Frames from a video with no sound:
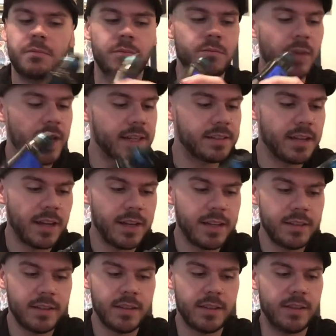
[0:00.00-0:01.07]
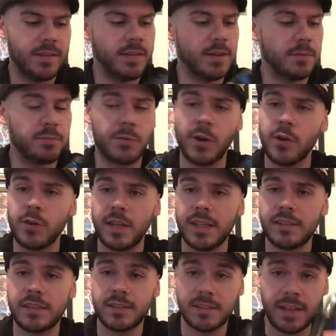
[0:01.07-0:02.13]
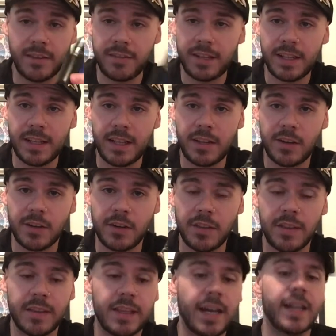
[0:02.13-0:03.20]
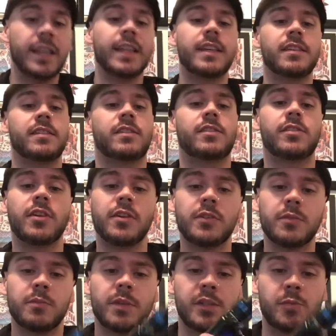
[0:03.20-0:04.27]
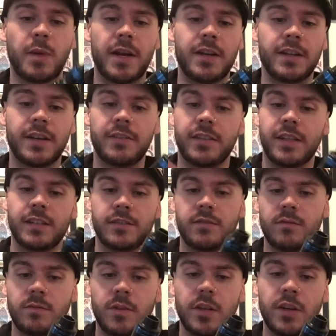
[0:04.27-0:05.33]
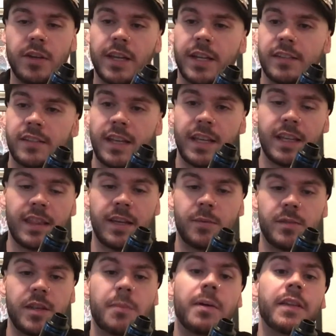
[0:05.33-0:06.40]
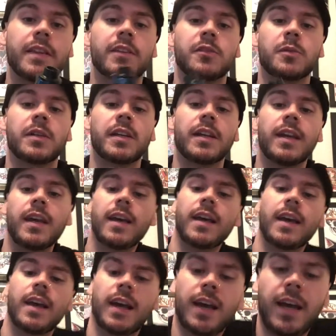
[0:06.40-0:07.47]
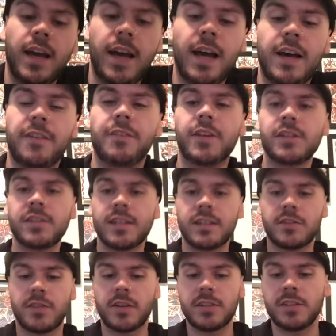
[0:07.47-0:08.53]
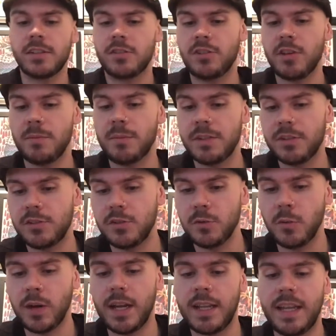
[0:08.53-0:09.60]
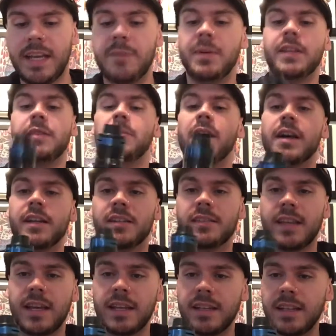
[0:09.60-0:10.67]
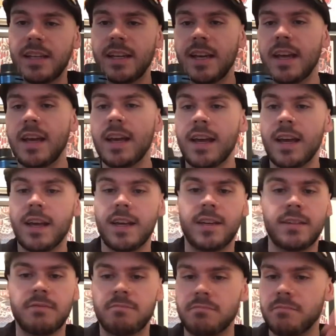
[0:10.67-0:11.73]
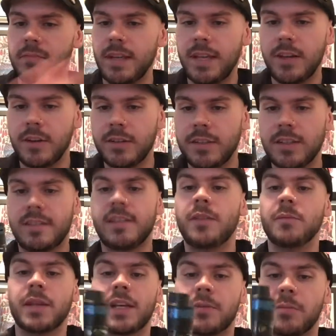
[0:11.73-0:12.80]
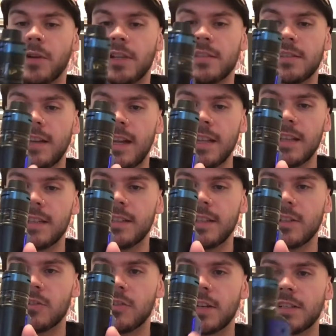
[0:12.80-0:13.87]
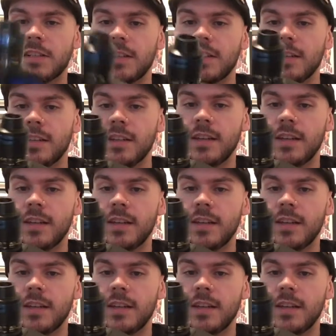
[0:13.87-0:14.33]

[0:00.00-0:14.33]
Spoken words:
Not a ton. The pro list is definitely a lot longer than the con list, so Aspire definitely, you get a solid thumbs up on this one. First things first, let's jump into what I like about the mod aesthetically. It does seem like a pretty solid construction.